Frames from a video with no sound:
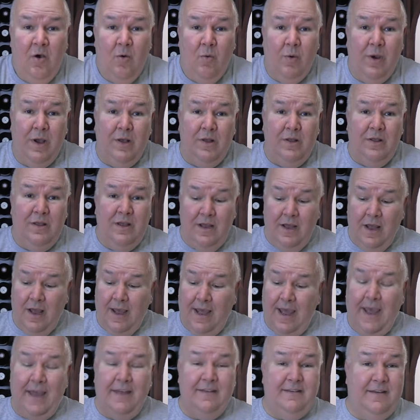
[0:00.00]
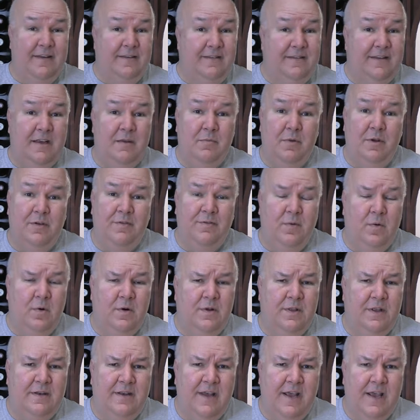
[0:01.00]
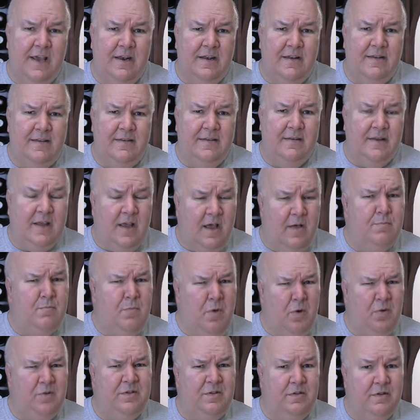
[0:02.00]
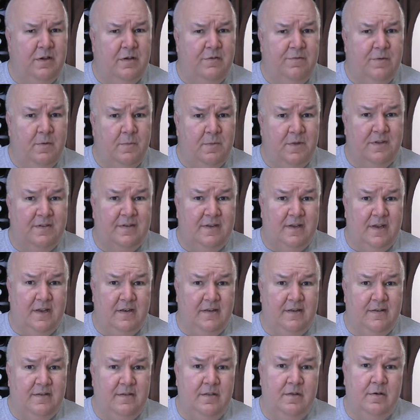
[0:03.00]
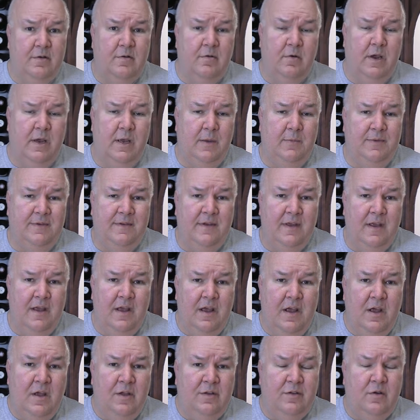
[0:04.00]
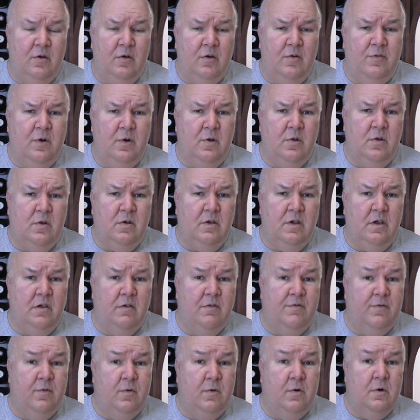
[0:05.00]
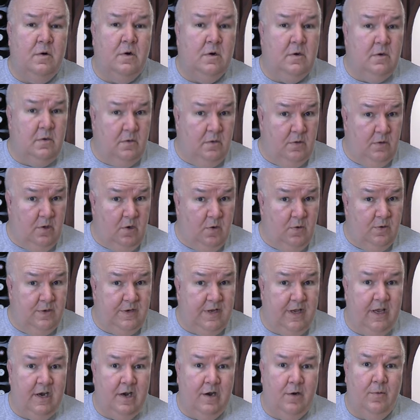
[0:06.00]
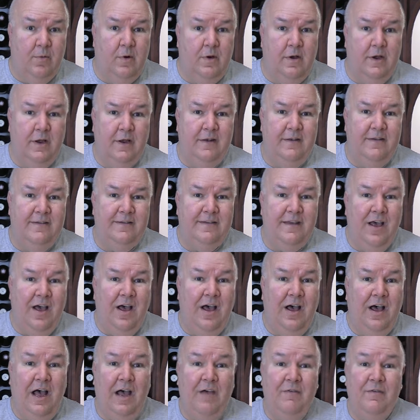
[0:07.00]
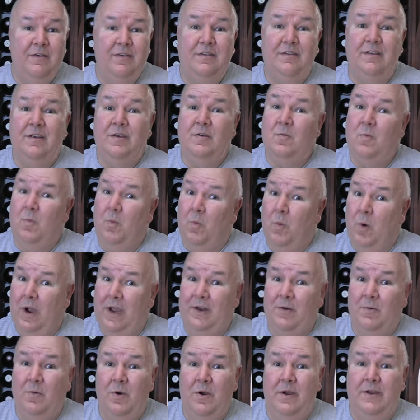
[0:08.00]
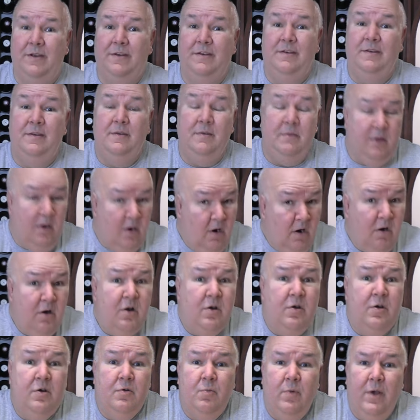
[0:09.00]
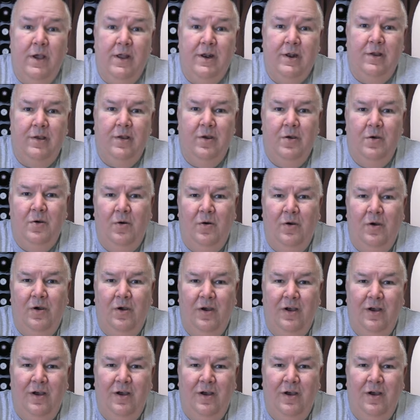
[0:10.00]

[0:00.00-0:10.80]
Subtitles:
Well, as I said before, the tannins come mostly from the skins of the grapes. So if you're looking for low tannin wines, obviously white wines are a good way to go.